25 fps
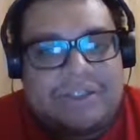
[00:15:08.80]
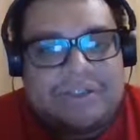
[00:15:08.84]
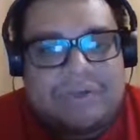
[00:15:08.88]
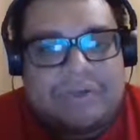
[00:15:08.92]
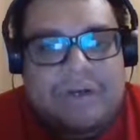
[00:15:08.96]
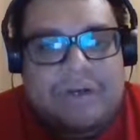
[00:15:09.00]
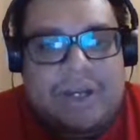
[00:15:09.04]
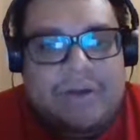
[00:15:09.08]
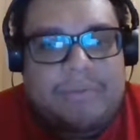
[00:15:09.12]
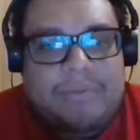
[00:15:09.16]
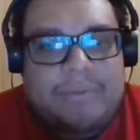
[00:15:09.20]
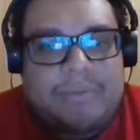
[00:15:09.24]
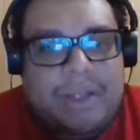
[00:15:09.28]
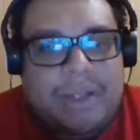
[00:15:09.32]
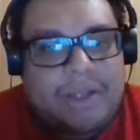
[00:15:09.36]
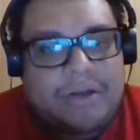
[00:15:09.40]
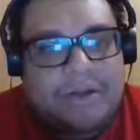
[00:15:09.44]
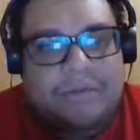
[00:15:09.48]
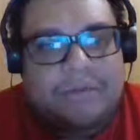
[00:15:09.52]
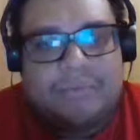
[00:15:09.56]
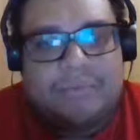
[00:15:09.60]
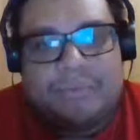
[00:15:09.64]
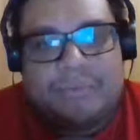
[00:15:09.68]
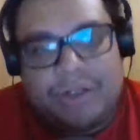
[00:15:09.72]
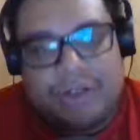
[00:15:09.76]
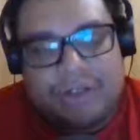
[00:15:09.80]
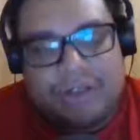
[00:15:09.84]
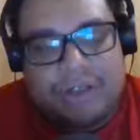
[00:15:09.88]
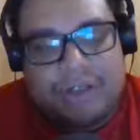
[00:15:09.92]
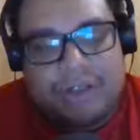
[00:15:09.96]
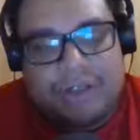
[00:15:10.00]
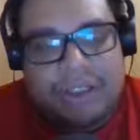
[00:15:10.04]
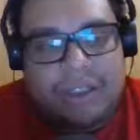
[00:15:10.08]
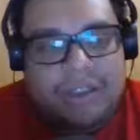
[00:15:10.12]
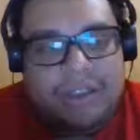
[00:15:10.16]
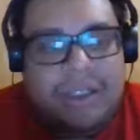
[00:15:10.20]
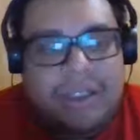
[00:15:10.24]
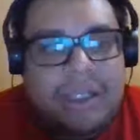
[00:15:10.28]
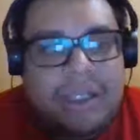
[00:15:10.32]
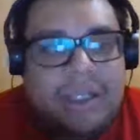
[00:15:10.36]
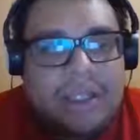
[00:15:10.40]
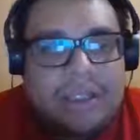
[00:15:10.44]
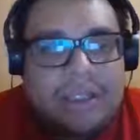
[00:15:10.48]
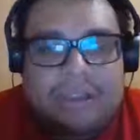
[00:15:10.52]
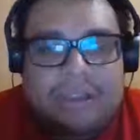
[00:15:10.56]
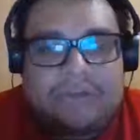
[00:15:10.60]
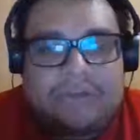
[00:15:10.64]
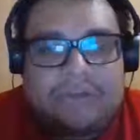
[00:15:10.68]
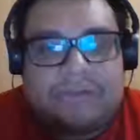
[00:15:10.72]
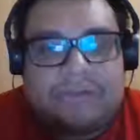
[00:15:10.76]
ground and pound, but again,
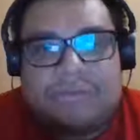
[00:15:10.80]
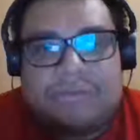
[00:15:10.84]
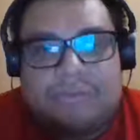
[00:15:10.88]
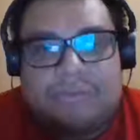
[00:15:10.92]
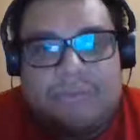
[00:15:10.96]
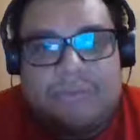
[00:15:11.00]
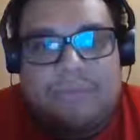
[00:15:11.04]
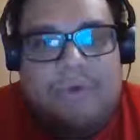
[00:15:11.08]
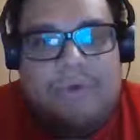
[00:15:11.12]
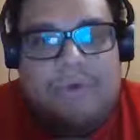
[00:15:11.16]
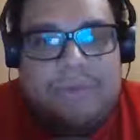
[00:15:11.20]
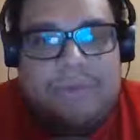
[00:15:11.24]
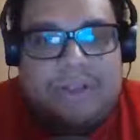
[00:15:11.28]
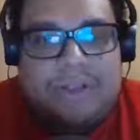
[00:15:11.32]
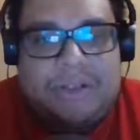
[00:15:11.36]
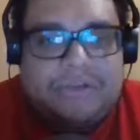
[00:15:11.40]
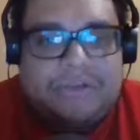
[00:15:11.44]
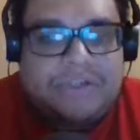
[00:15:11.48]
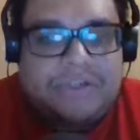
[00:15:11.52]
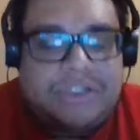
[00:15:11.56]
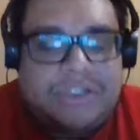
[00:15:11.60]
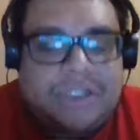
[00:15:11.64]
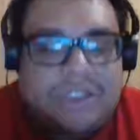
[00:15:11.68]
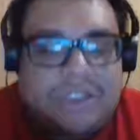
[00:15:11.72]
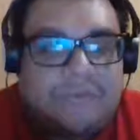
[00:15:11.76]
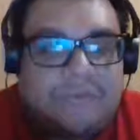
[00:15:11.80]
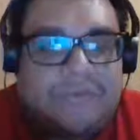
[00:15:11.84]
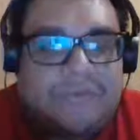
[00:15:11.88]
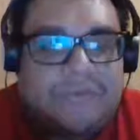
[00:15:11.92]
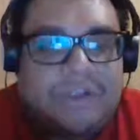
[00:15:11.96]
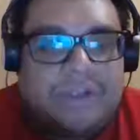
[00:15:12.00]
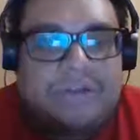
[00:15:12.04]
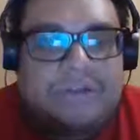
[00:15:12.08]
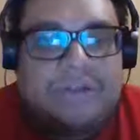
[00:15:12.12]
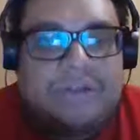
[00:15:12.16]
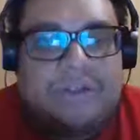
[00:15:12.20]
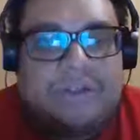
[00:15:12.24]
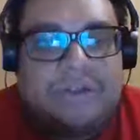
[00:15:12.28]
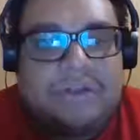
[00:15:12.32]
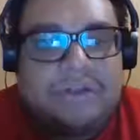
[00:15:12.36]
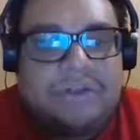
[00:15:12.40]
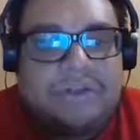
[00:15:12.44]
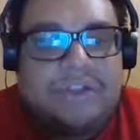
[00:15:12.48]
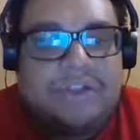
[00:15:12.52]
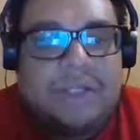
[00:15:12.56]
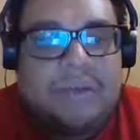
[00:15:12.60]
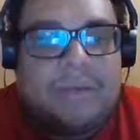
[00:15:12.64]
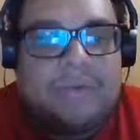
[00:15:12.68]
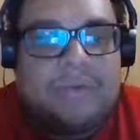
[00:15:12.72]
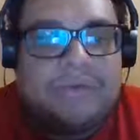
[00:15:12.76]
that's more because James Vick did a good
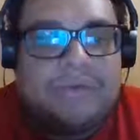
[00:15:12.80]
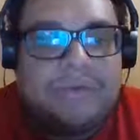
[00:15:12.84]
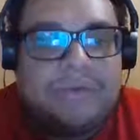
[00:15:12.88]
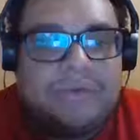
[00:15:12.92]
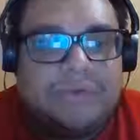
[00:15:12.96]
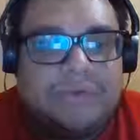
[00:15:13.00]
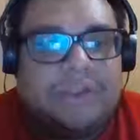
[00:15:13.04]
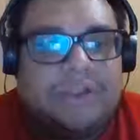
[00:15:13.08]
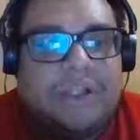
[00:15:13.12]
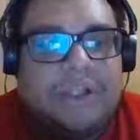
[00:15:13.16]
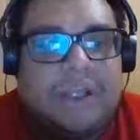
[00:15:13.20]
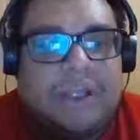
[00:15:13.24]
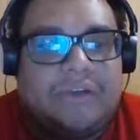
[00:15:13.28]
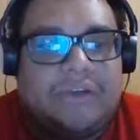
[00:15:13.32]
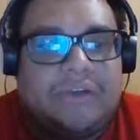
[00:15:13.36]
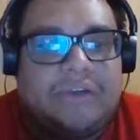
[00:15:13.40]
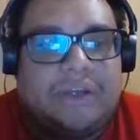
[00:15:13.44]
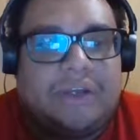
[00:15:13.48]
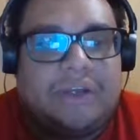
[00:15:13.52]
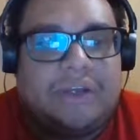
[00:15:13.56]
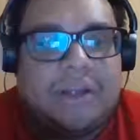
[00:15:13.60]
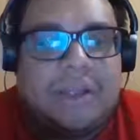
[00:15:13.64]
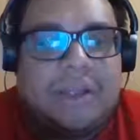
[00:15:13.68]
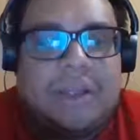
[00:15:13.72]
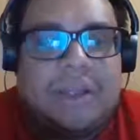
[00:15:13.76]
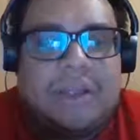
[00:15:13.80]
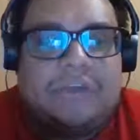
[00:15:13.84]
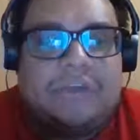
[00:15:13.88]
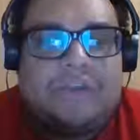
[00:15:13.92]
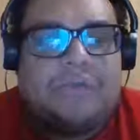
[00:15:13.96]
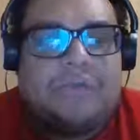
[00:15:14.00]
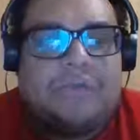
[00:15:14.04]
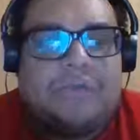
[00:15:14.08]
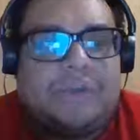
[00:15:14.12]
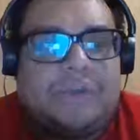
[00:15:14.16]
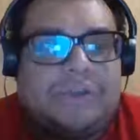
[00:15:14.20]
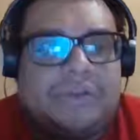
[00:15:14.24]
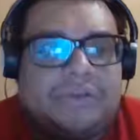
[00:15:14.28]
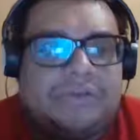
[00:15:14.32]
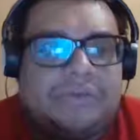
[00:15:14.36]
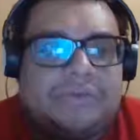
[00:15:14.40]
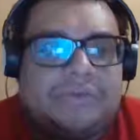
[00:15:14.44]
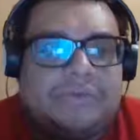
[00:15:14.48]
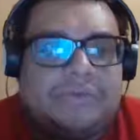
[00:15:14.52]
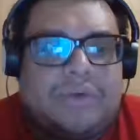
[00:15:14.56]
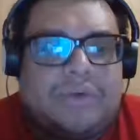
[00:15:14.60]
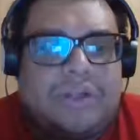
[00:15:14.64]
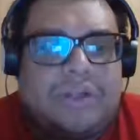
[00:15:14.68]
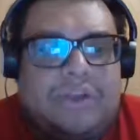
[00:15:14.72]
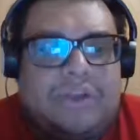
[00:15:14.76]
job of neutralizing it. So, Bill,
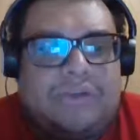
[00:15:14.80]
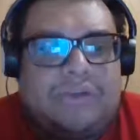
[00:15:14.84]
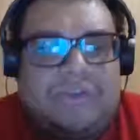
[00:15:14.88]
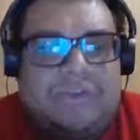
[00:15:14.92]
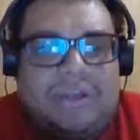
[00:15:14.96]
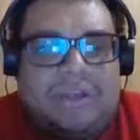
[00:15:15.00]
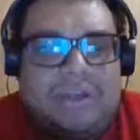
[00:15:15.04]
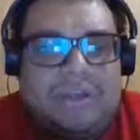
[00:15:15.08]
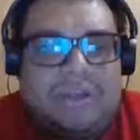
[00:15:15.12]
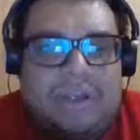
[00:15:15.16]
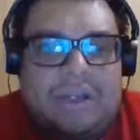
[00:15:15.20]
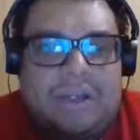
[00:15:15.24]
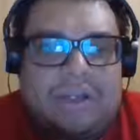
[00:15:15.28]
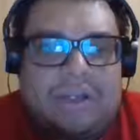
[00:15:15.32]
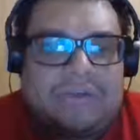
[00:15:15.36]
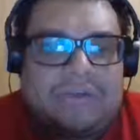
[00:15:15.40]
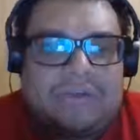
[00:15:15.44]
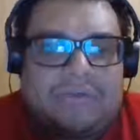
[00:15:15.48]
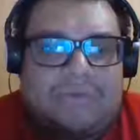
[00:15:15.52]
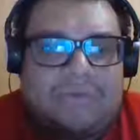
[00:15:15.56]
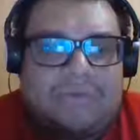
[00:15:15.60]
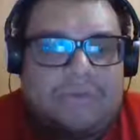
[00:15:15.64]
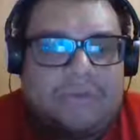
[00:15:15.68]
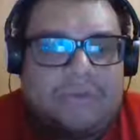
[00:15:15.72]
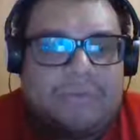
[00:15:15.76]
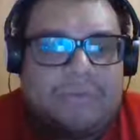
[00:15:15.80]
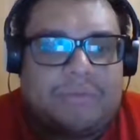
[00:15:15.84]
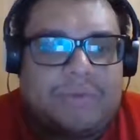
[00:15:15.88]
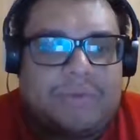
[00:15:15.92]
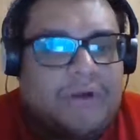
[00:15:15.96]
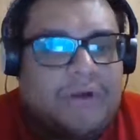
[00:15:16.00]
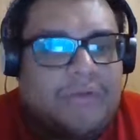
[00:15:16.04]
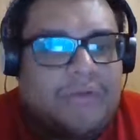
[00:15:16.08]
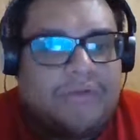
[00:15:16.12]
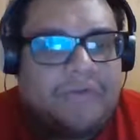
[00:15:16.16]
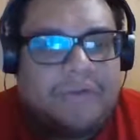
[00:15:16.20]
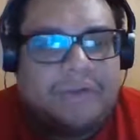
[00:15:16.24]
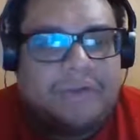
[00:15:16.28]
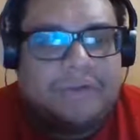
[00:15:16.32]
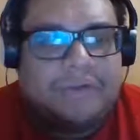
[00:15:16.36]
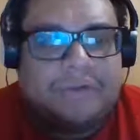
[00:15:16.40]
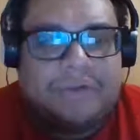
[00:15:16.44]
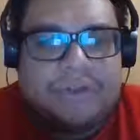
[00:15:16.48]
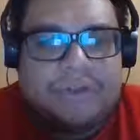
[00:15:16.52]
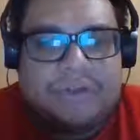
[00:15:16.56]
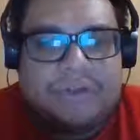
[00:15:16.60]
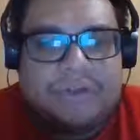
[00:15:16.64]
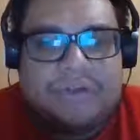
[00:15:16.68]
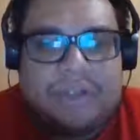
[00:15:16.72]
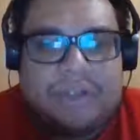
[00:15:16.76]
what do you see next for Paul Felder
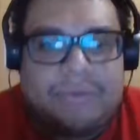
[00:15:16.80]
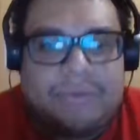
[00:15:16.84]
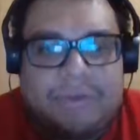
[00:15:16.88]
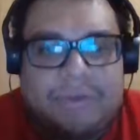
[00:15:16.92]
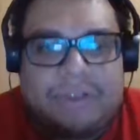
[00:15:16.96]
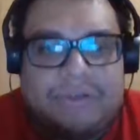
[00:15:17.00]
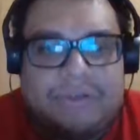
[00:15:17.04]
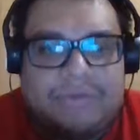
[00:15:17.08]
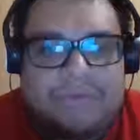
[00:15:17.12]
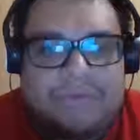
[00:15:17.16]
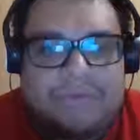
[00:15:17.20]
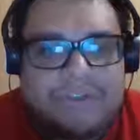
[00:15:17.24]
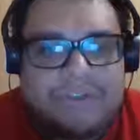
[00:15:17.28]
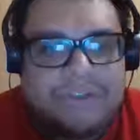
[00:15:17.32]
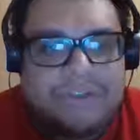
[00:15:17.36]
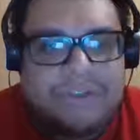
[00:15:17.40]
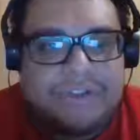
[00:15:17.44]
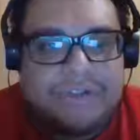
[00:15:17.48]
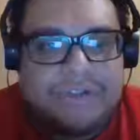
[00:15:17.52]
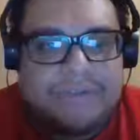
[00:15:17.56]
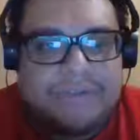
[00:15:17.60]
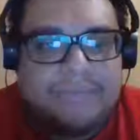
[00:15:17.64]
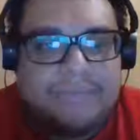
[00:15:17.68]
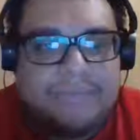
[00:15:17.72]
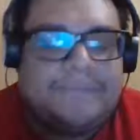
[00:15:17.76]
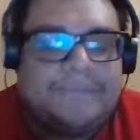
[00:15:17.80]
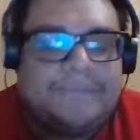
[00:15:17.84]
in this lightweight division here?